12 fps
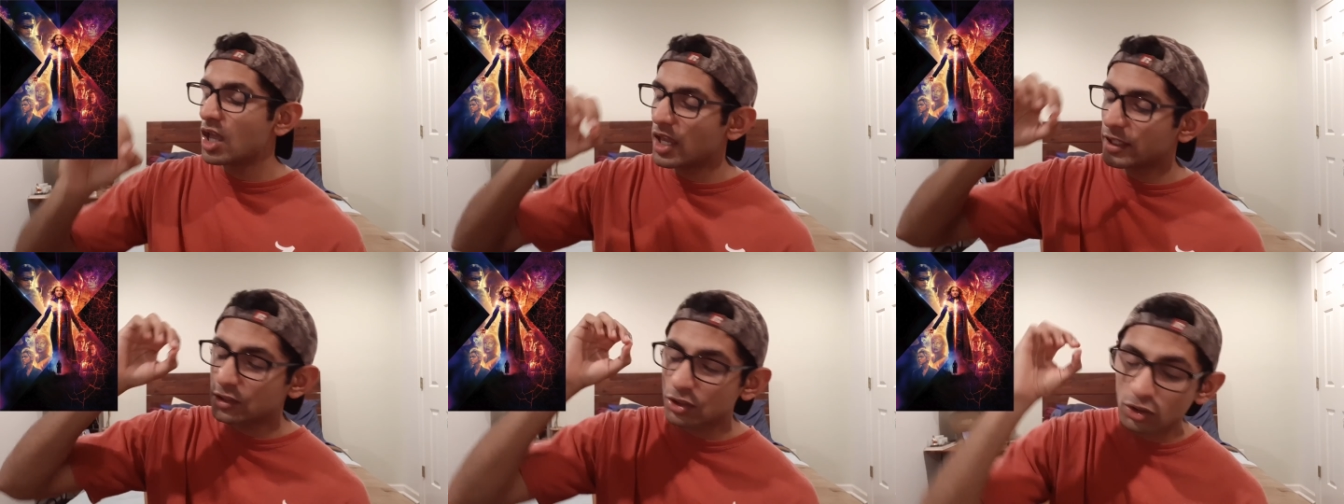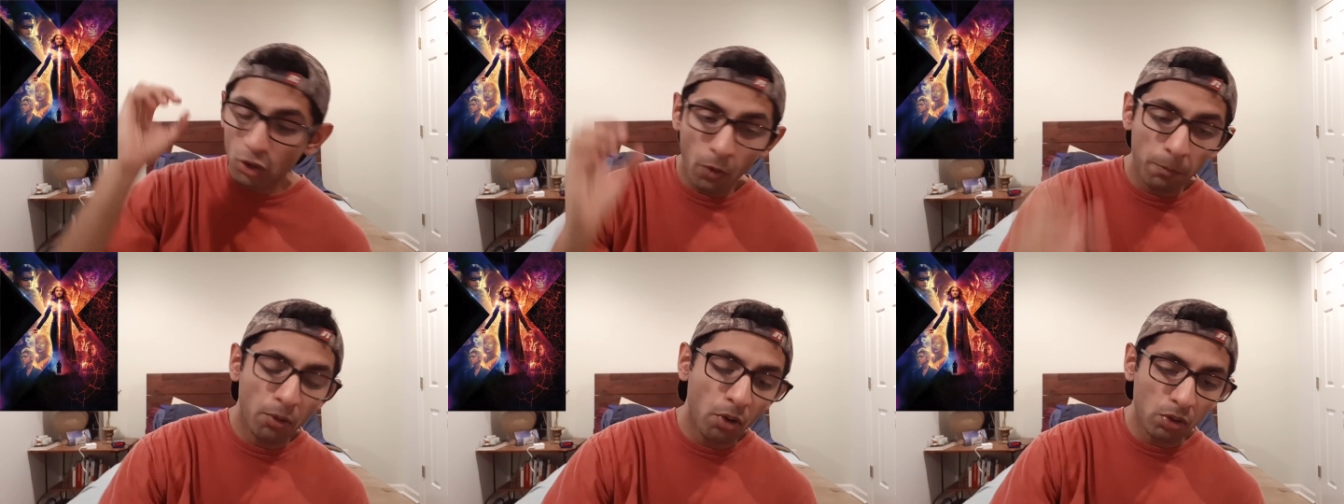it's
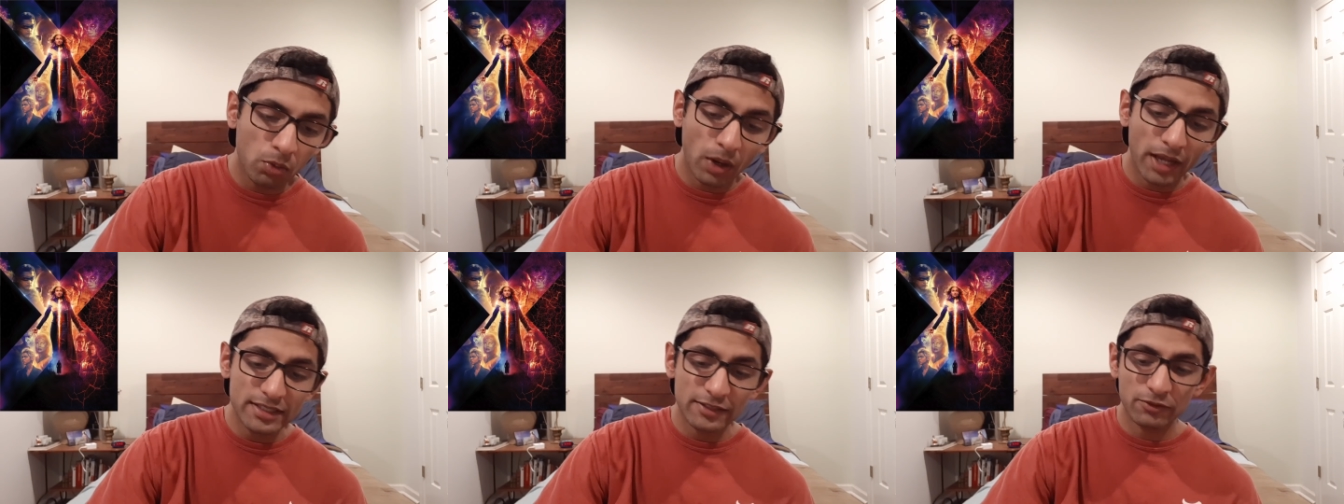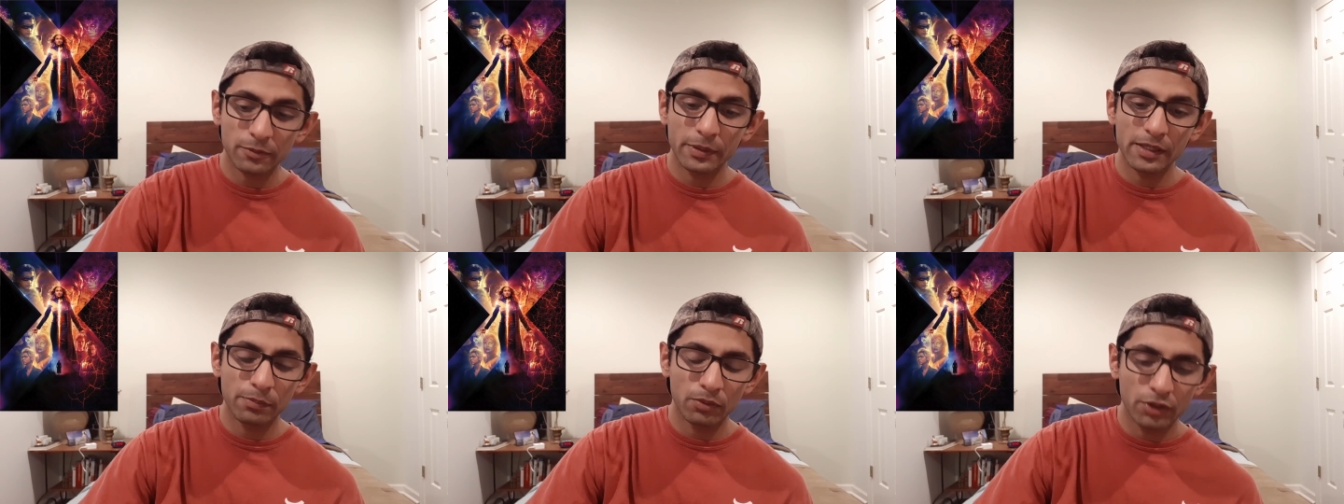so polarizing for
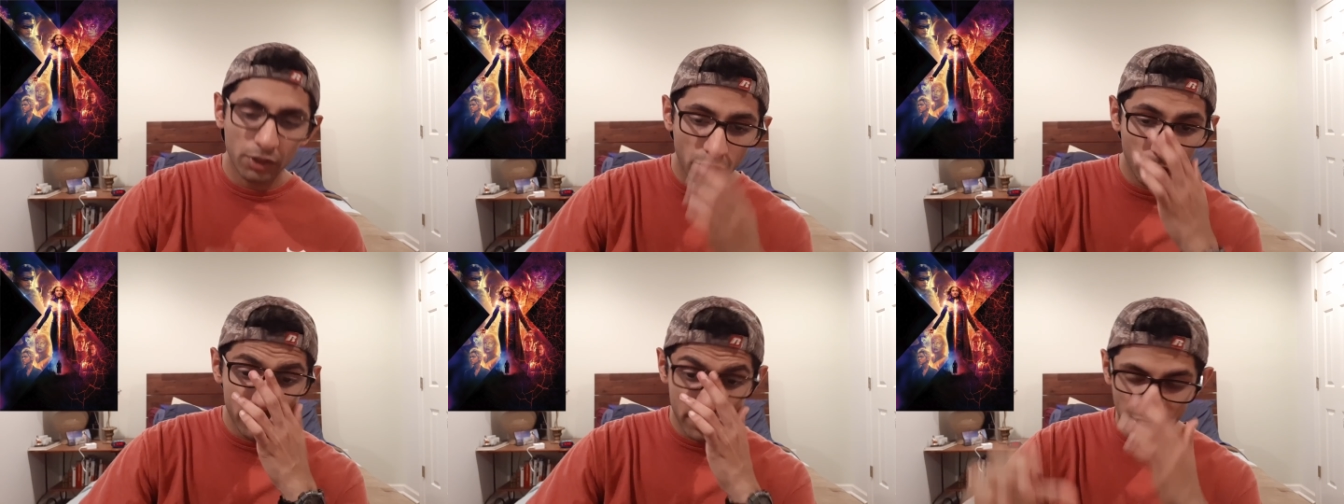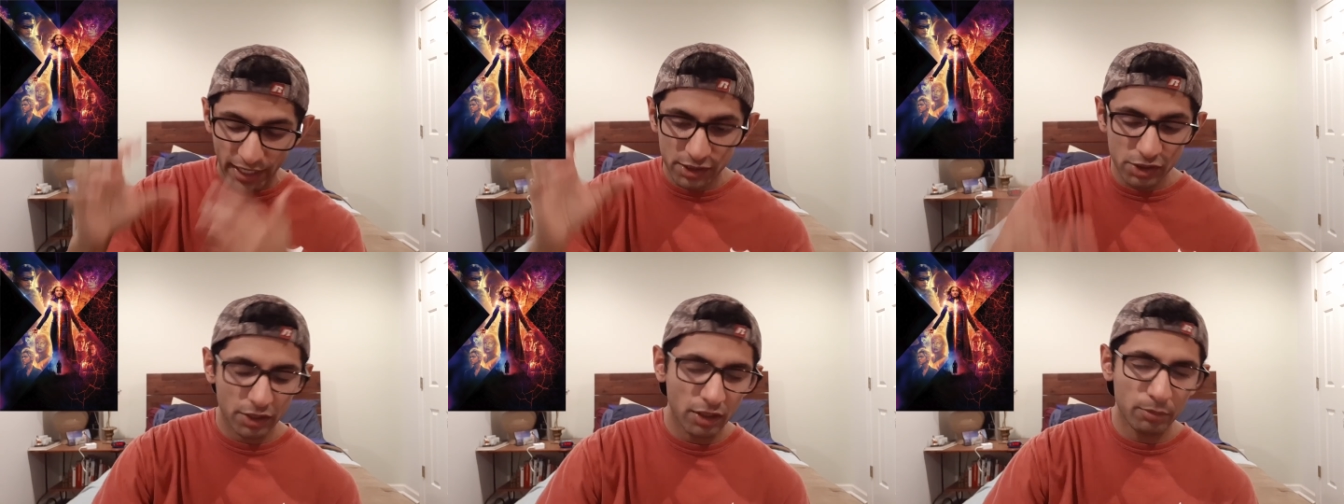people, you know, because the
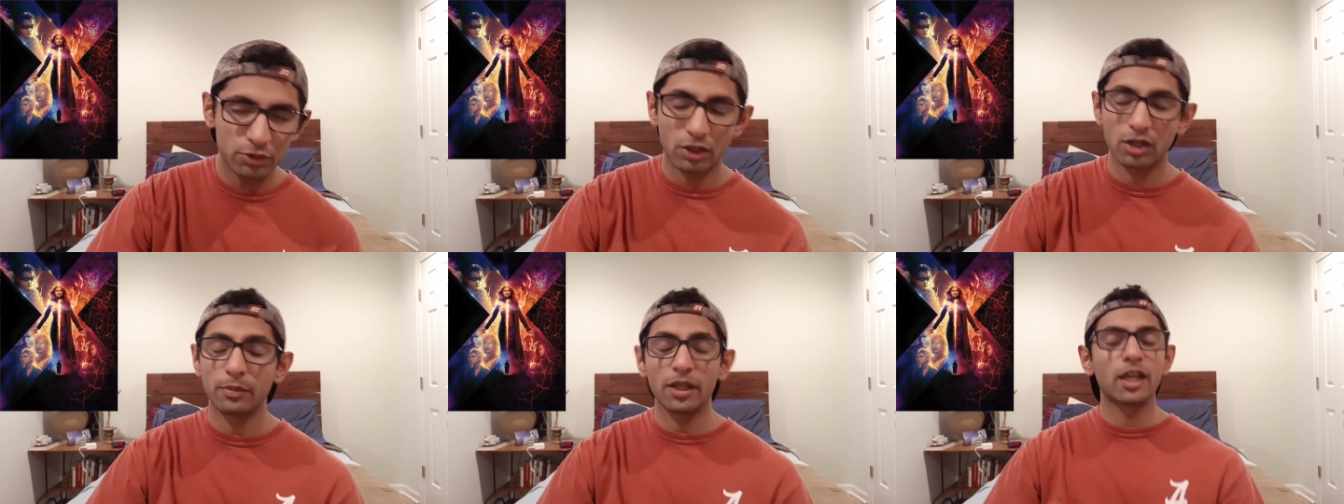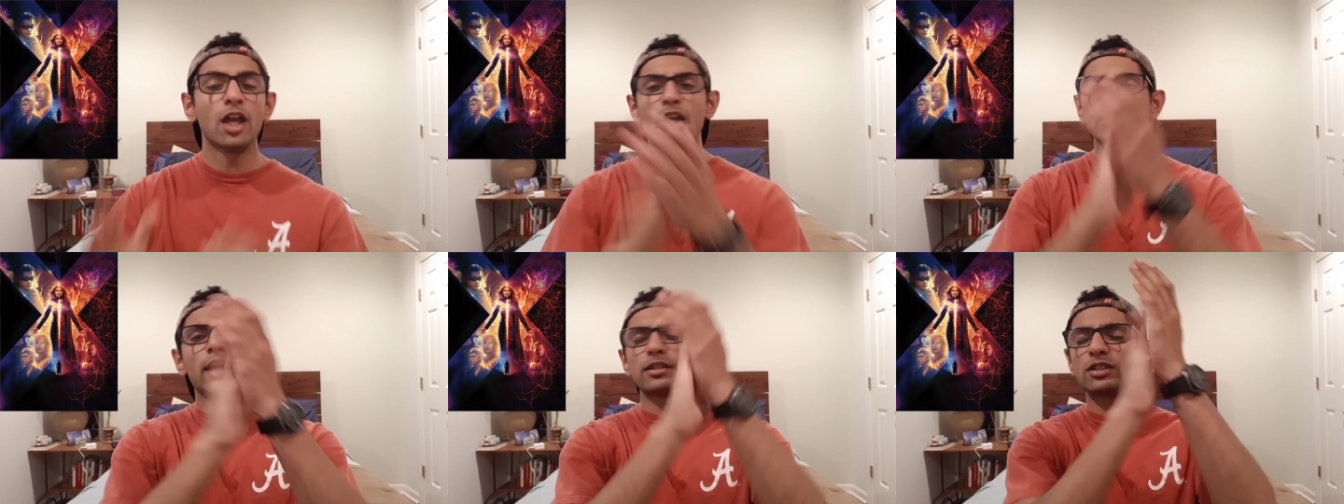SJWs are gonna be like,
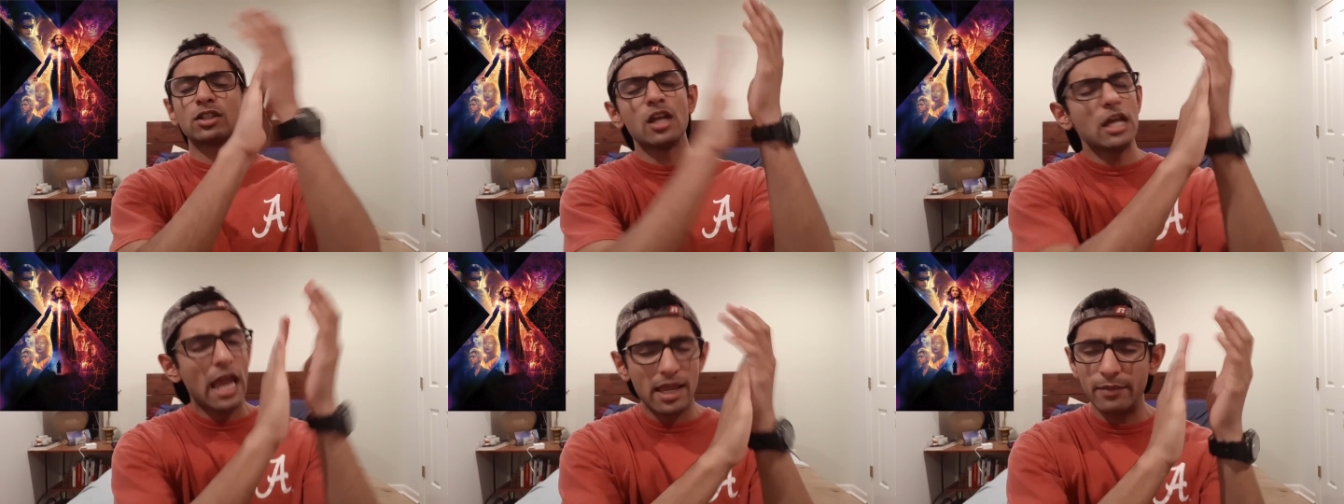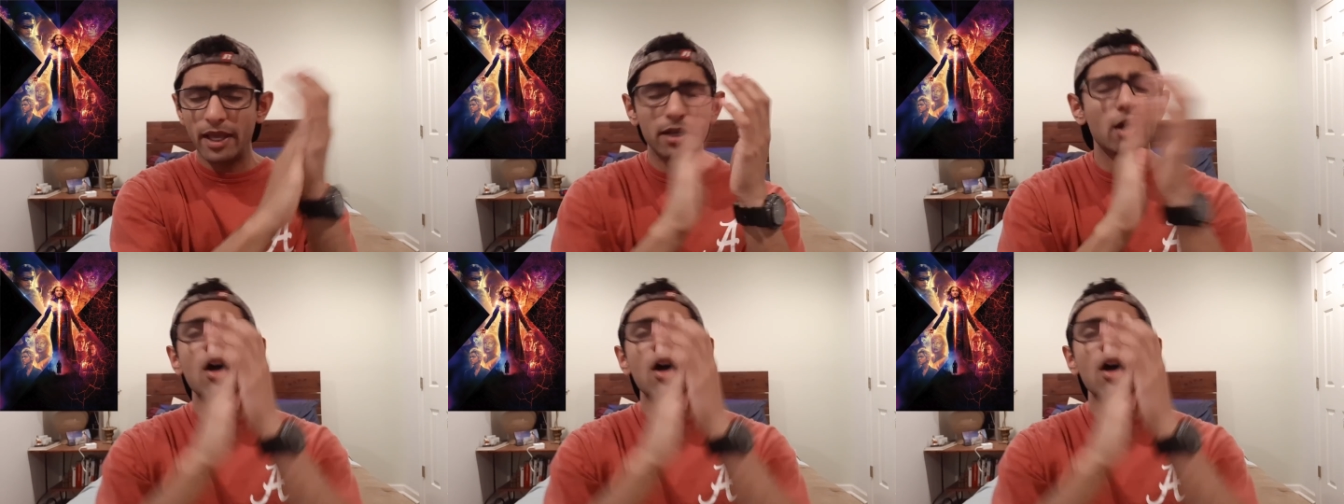yes, amen,